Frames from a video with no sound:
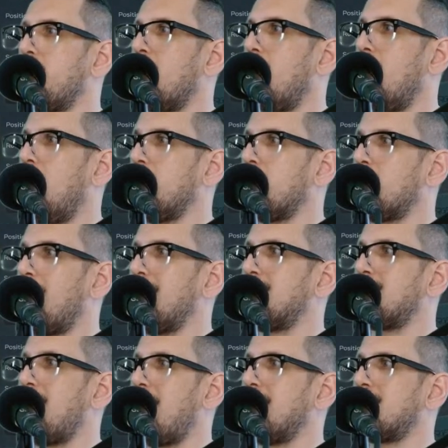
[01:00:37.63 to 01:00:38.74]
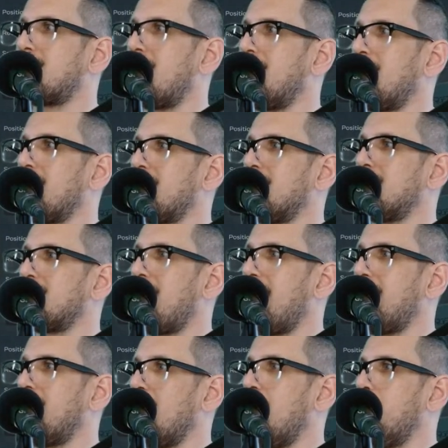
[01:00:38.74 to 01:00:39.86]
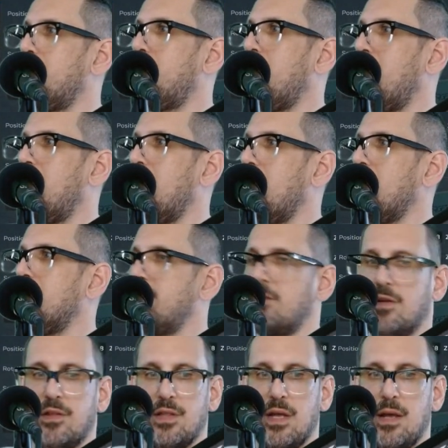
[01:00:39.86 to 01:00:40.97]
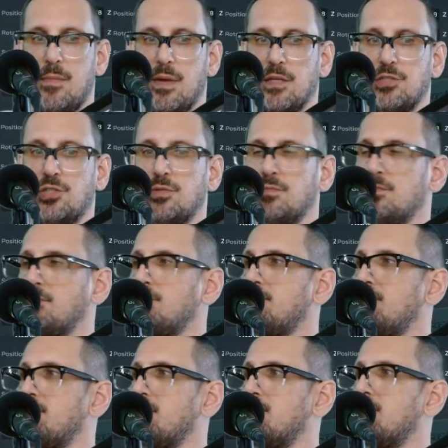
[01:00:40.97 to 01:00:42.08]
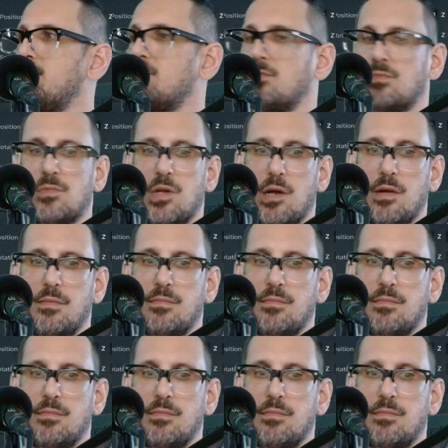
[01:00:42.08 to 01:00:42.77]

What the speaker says: on the right side. It's kind of like the title above the image. Okay.